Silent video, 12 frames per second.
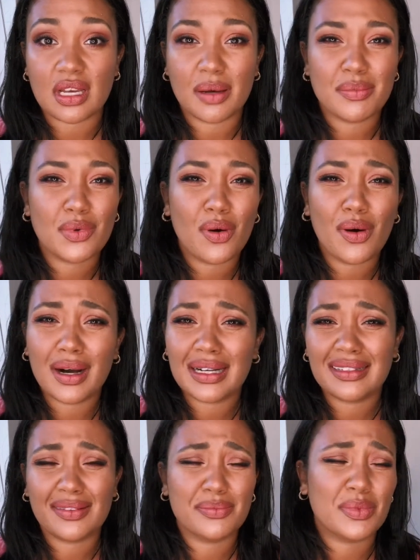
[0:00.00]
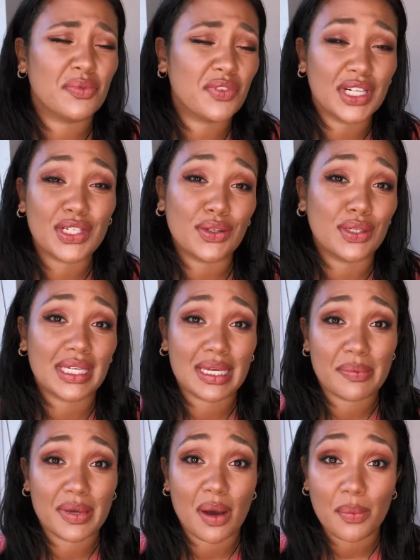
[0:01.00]
I'm not very good at
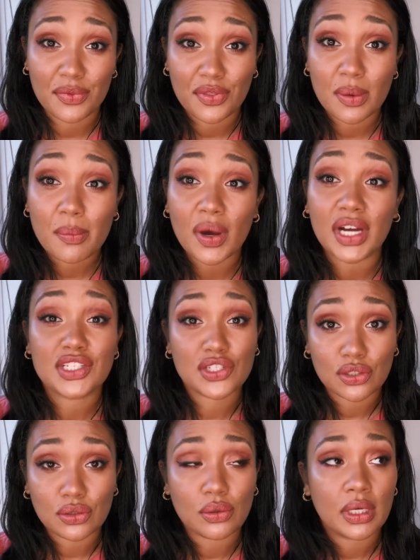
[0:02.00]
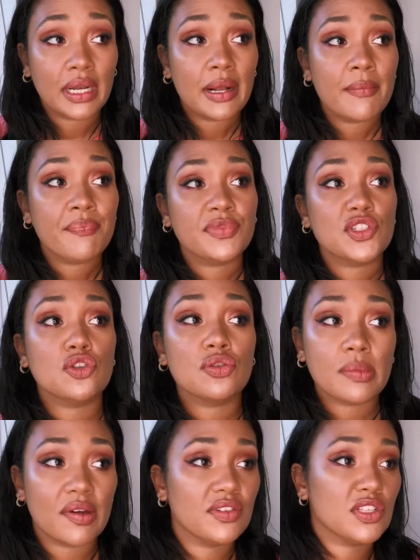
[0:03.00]
keeping up with them, but I do them
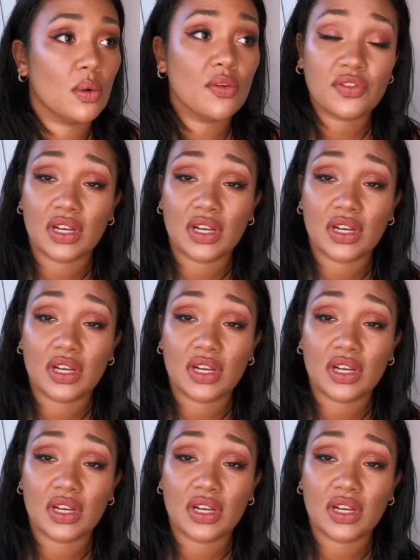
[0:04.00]
every so often.